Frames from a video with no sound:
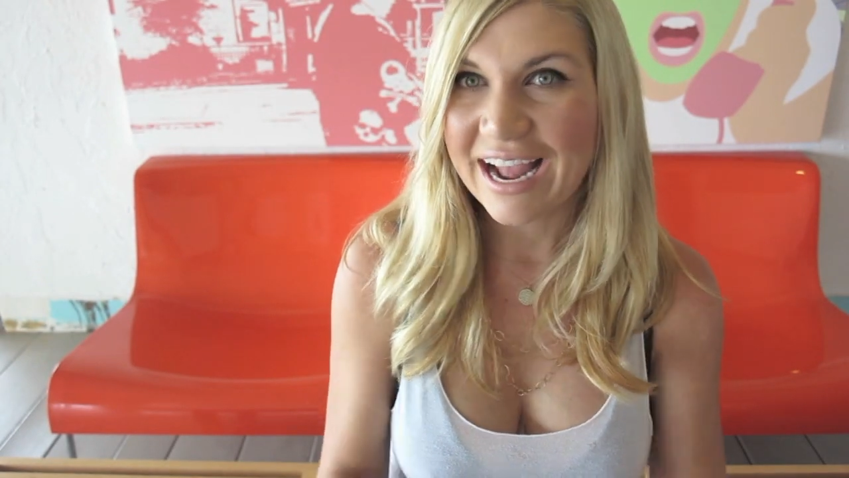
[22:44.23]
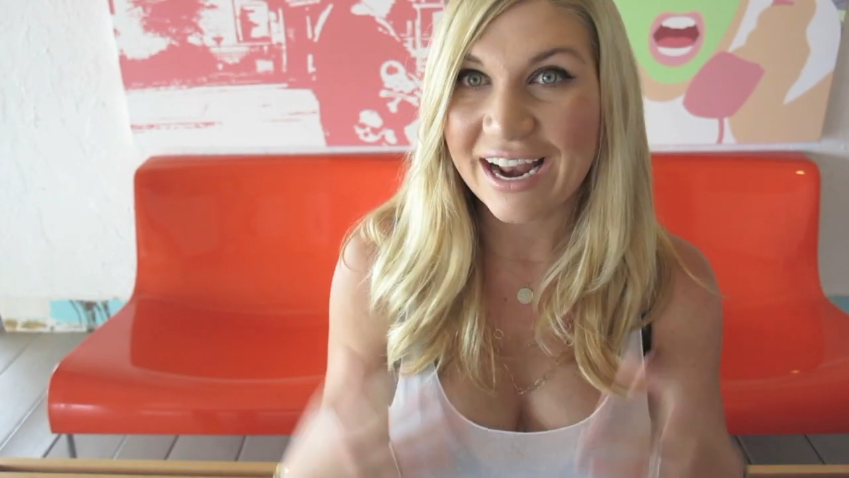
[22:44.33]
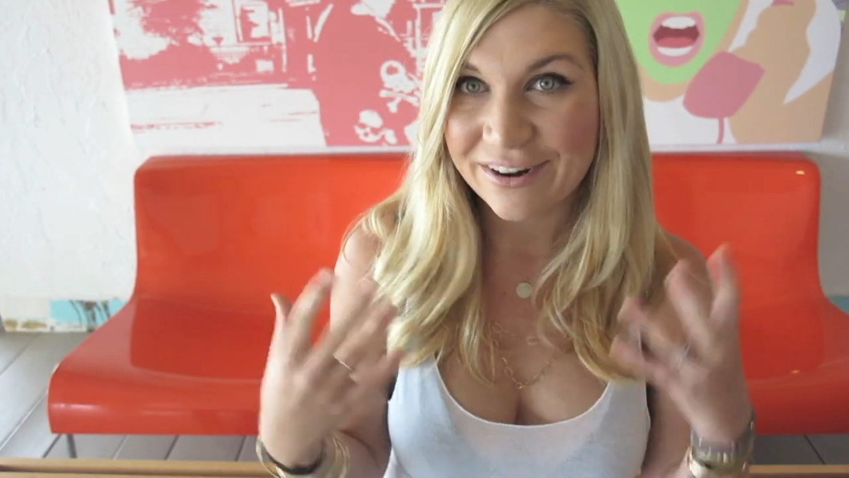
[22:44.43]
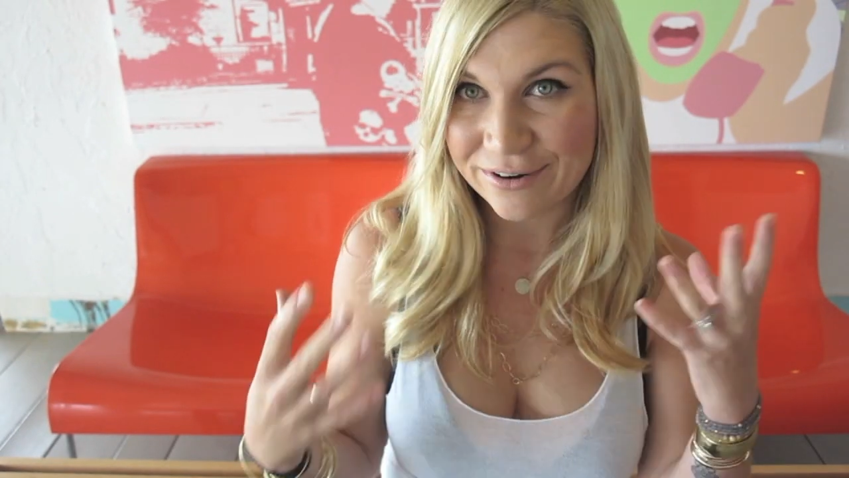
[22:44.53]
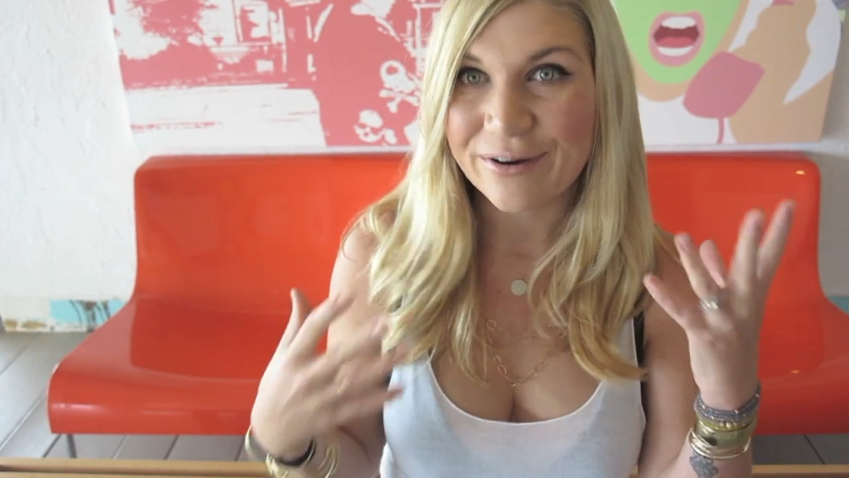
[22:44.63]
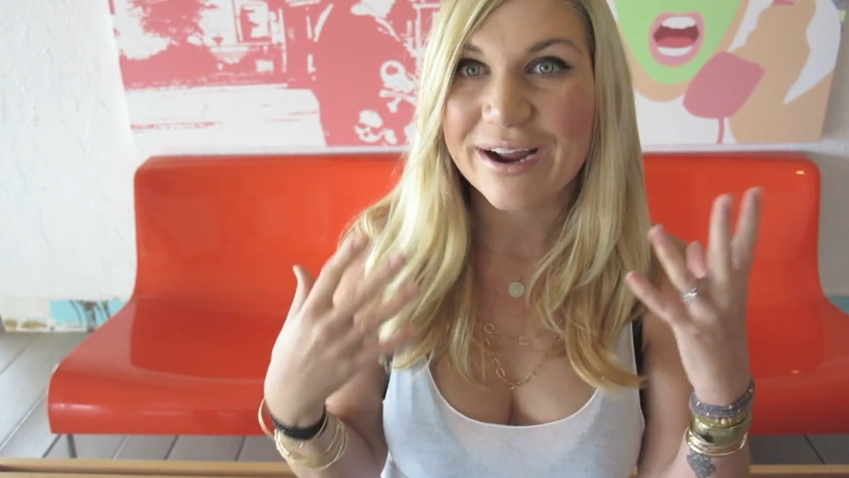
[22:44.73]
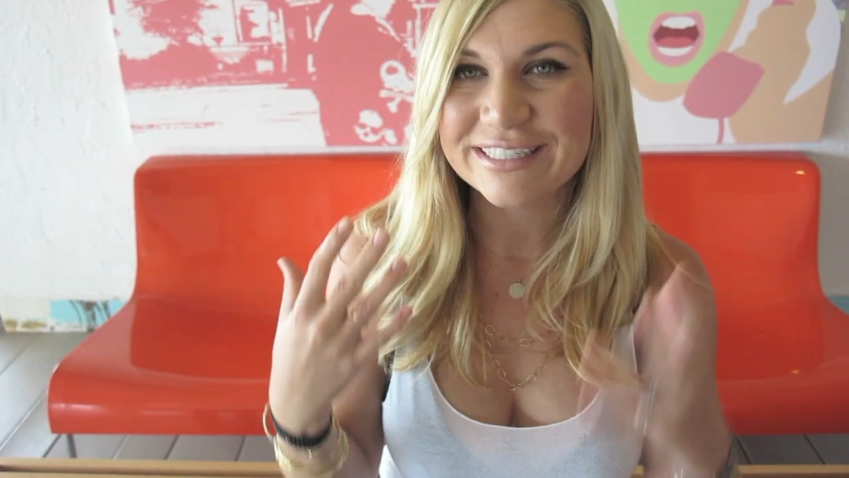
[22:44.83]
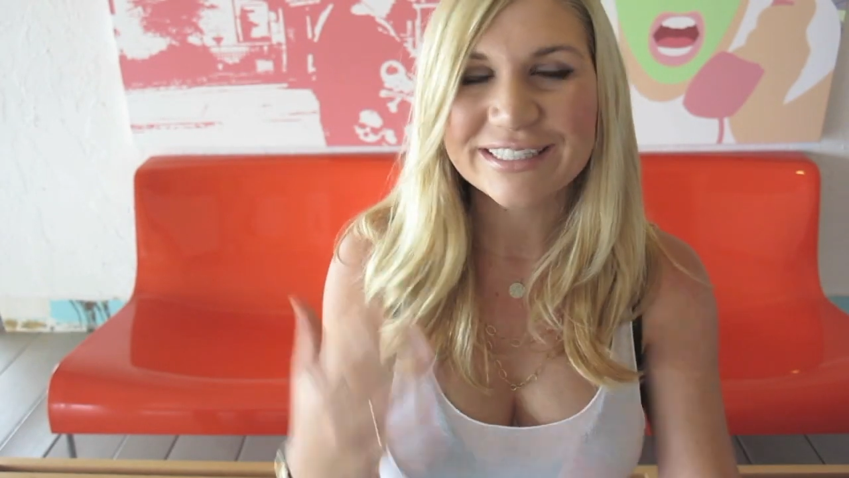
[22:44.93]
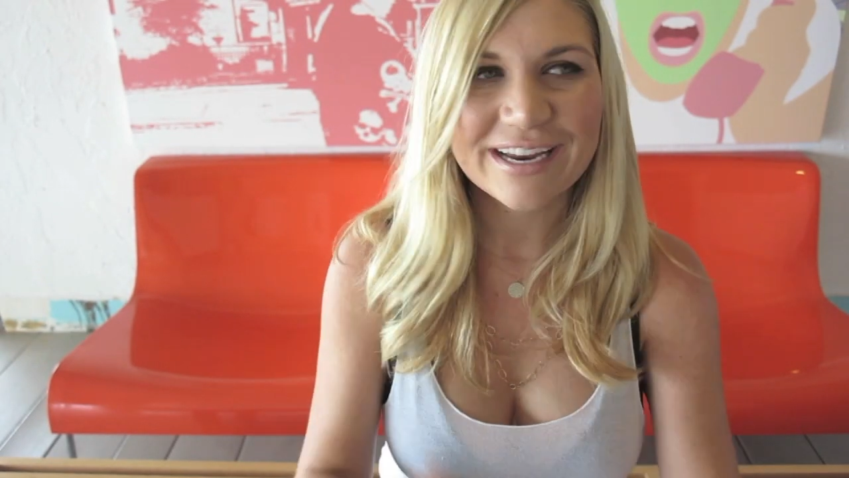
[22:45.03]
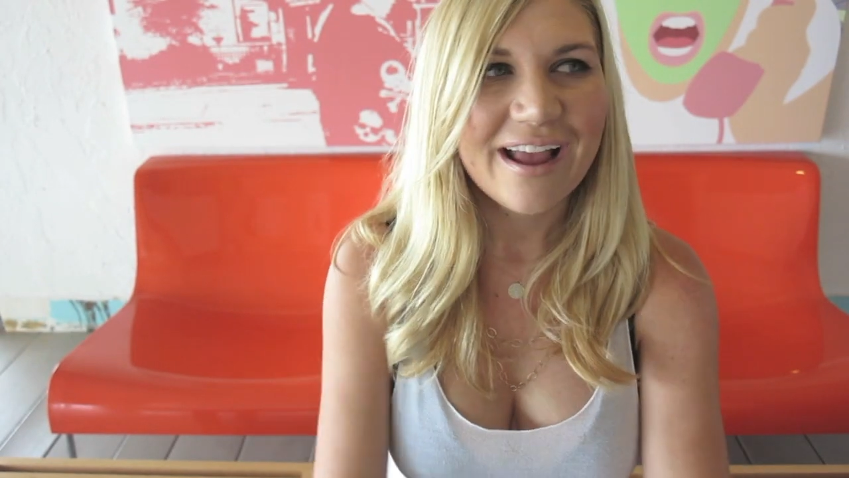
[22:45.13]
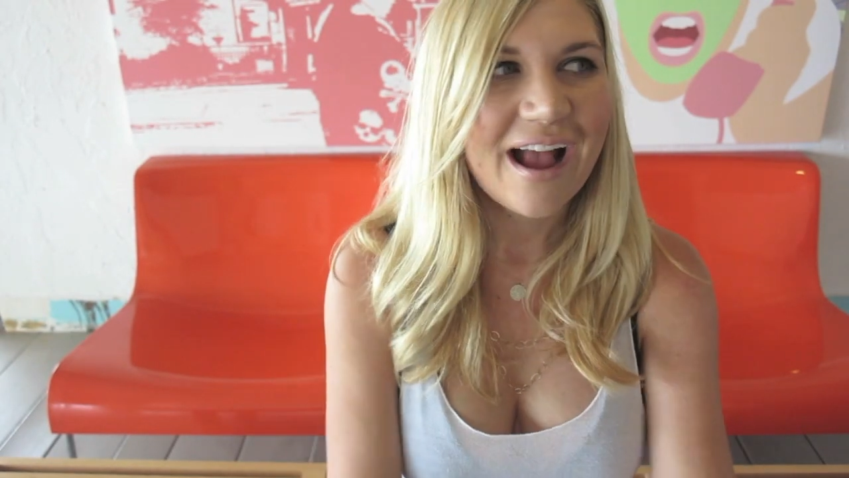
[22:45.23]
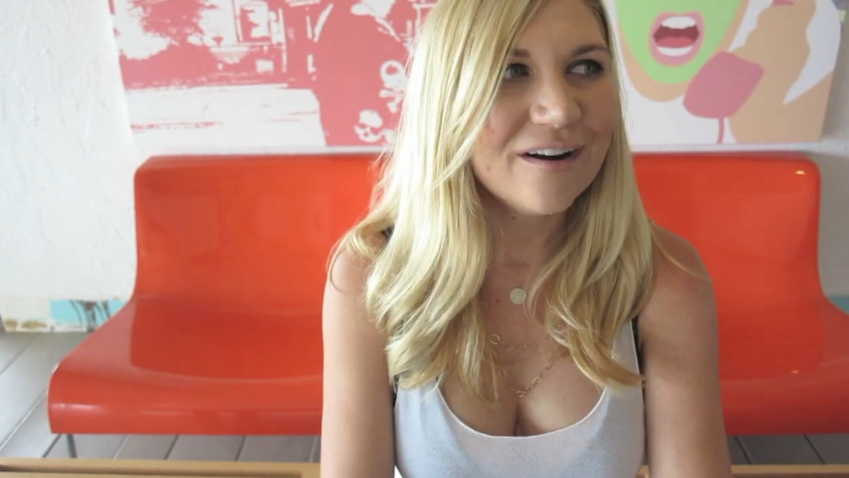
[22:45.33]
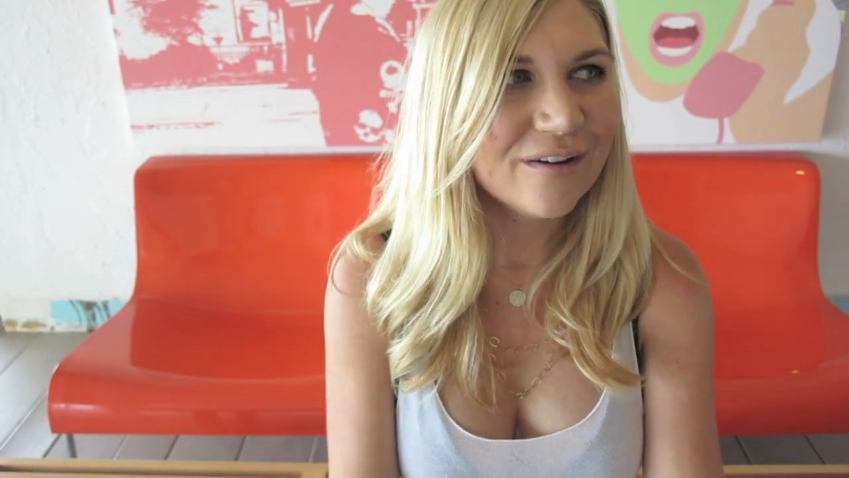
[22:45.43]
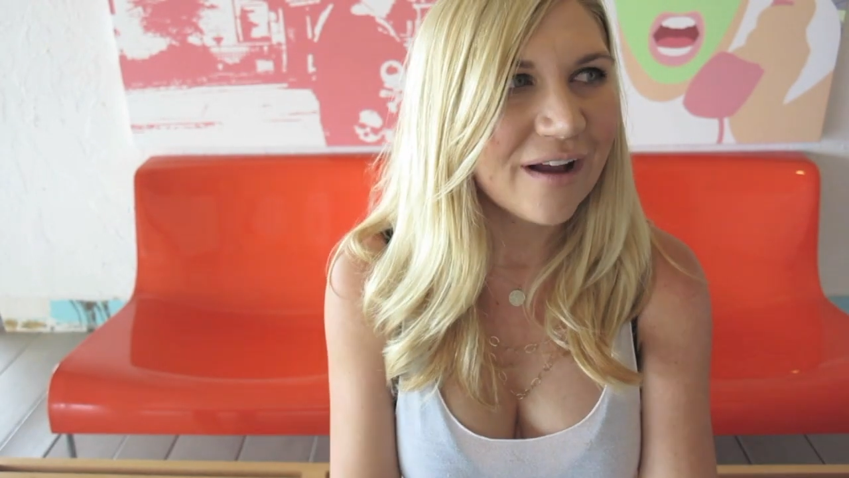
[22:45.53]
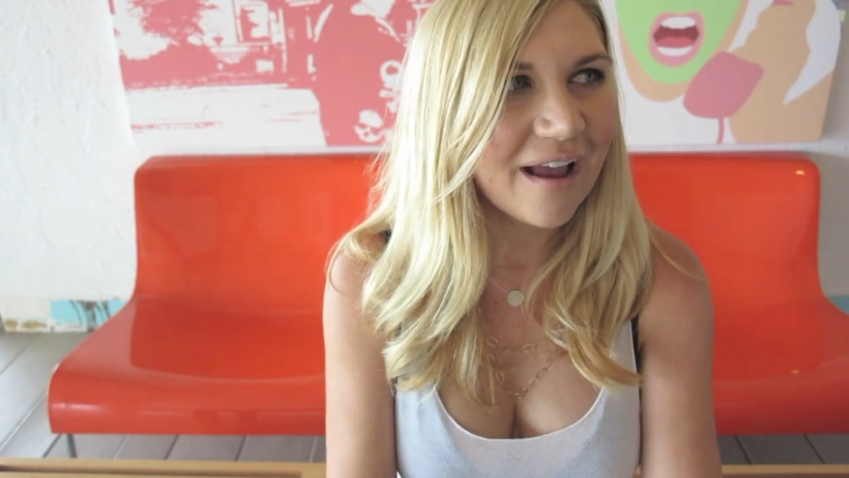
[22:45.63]
I don't know, I
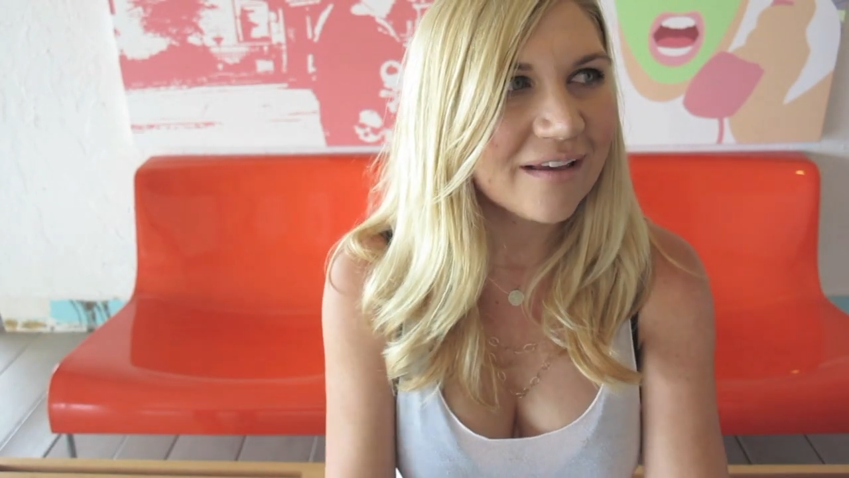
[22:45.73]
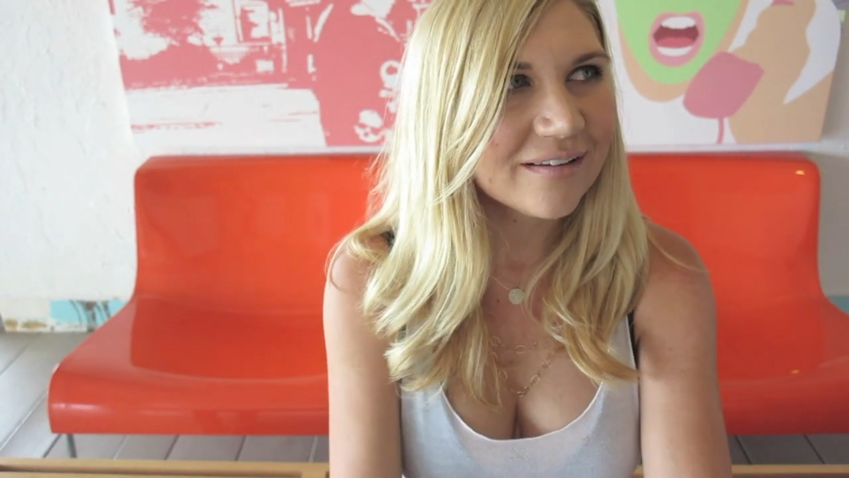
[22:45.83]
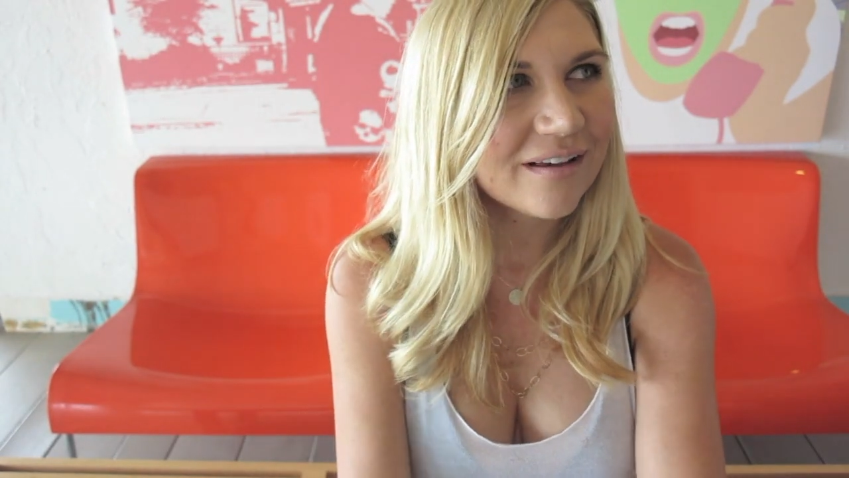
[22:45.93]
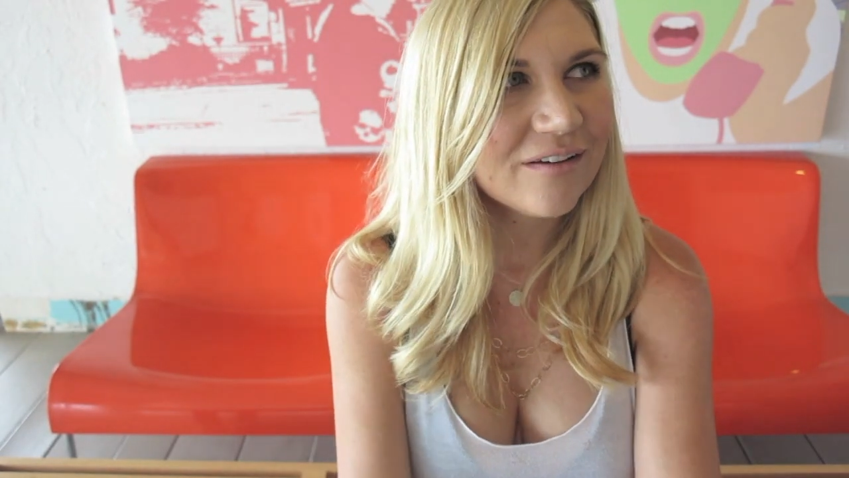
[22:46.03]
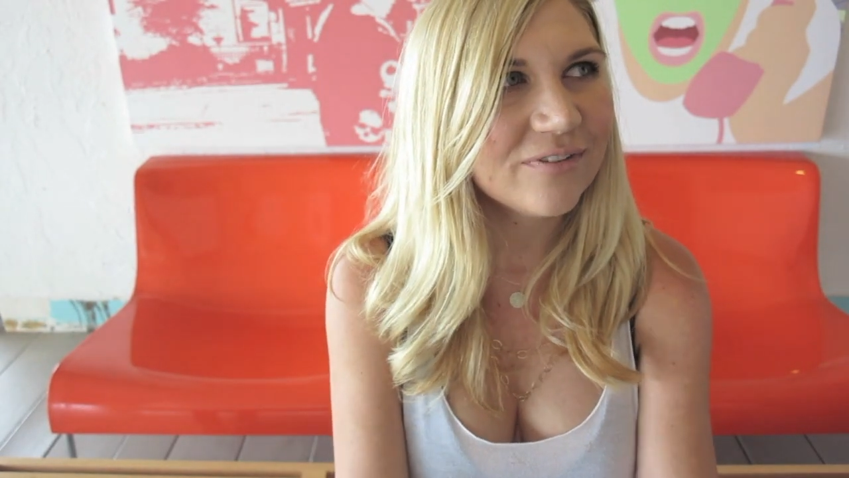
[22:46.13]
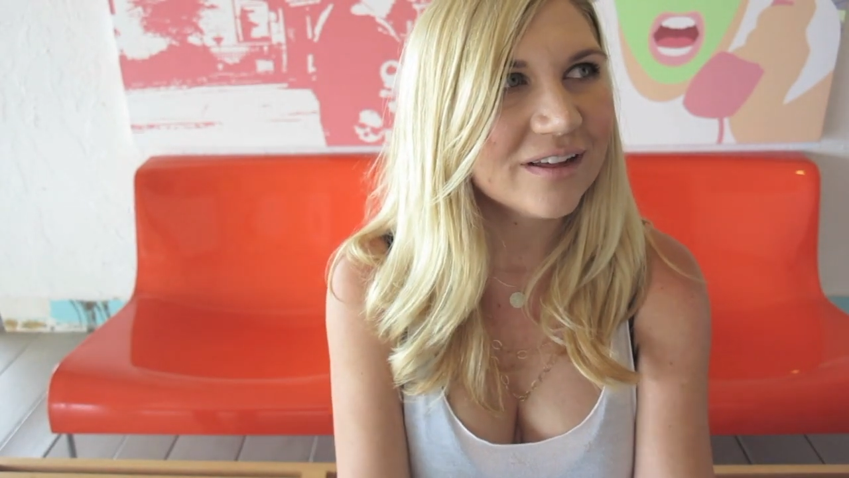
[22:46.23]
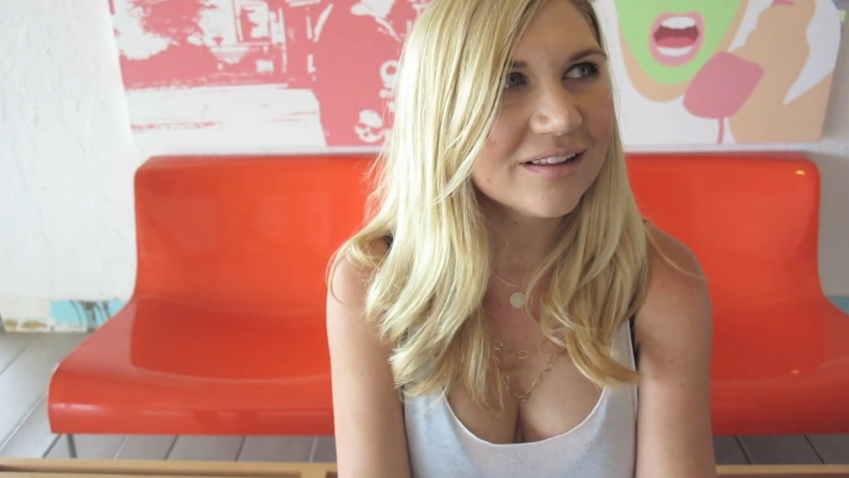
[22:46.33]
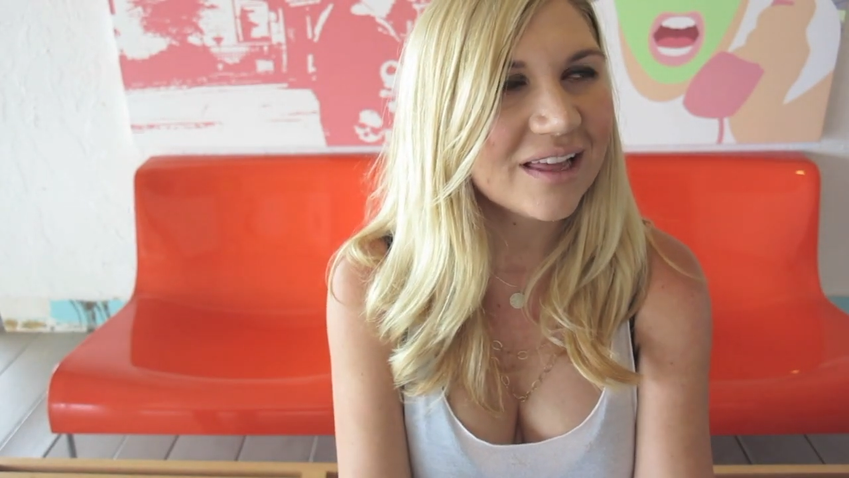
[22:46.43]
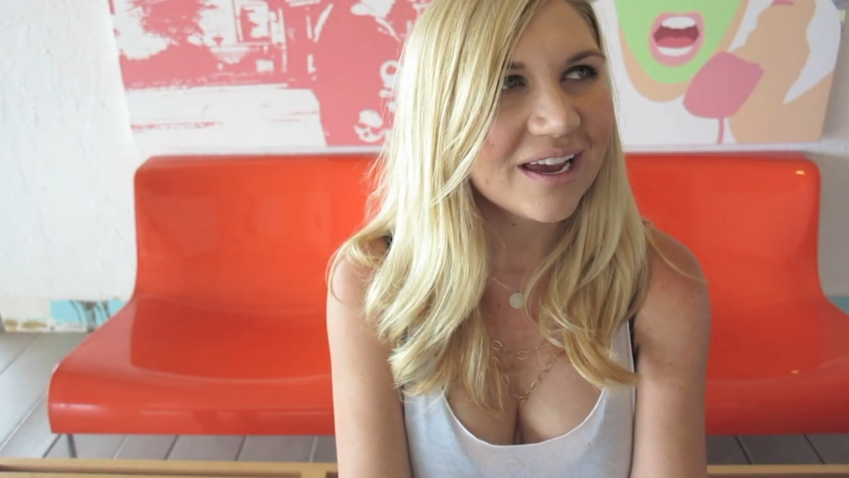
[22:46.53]
feel